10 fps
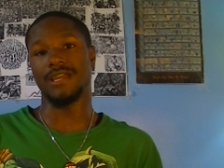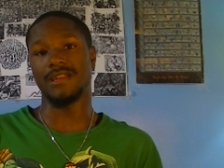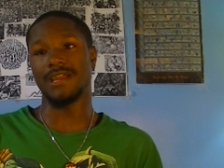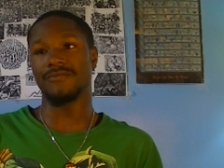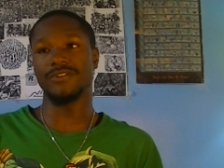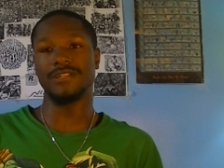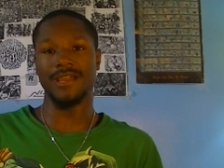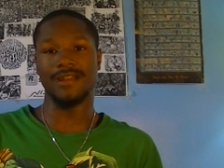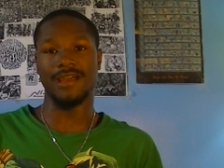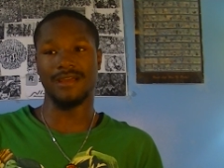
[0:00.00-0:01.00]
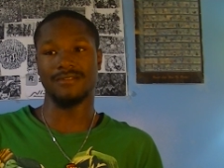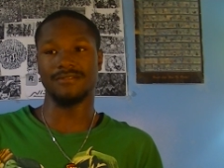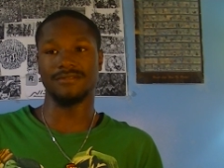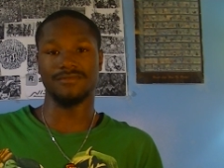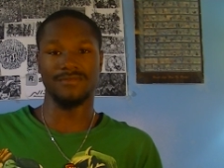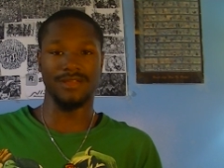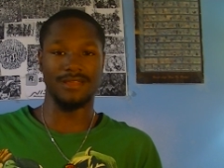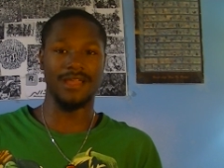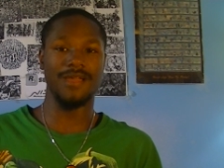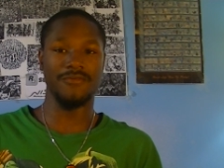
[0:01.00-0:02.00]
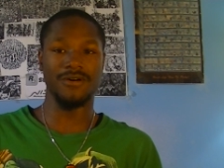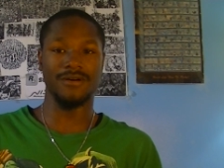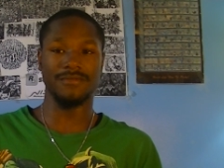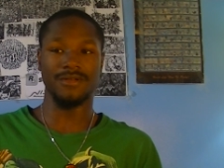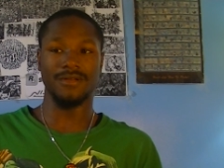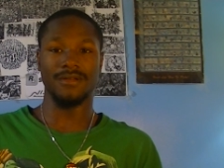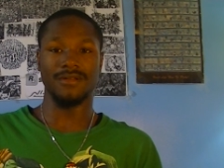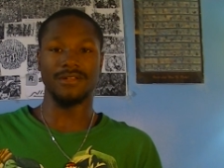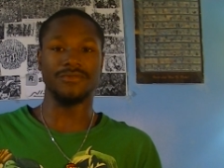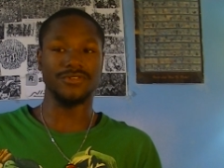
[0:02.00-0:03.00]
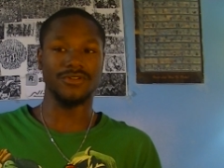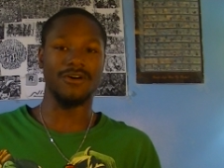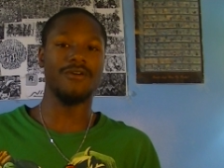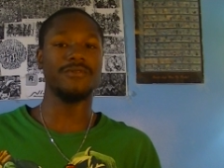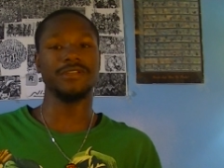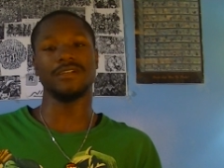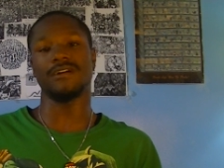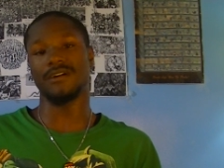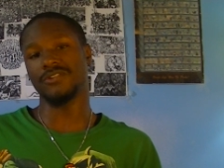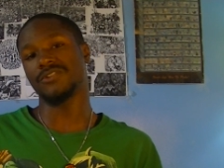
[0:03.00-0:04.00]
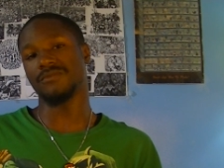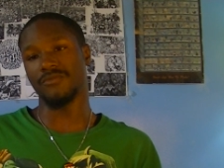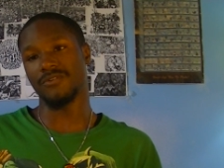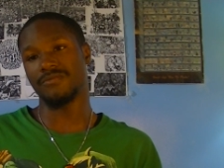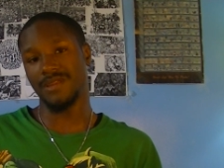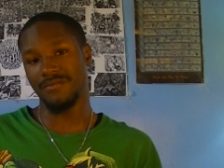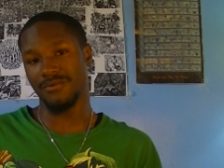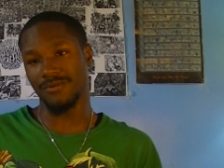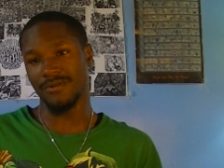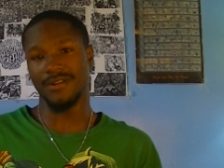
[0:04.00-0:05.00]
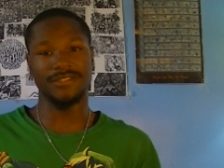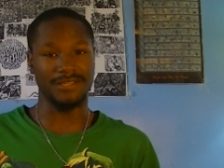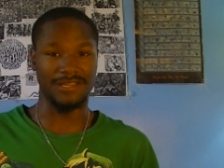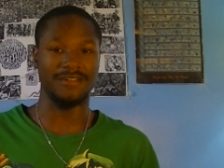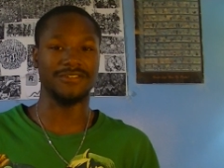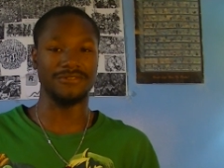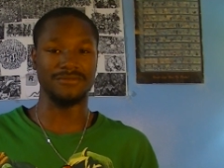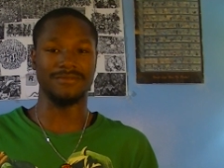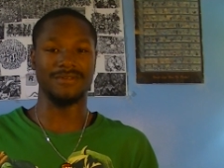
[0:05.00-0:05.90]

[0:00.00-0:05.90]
And every day that it came up, there was always a hundred more people to get to.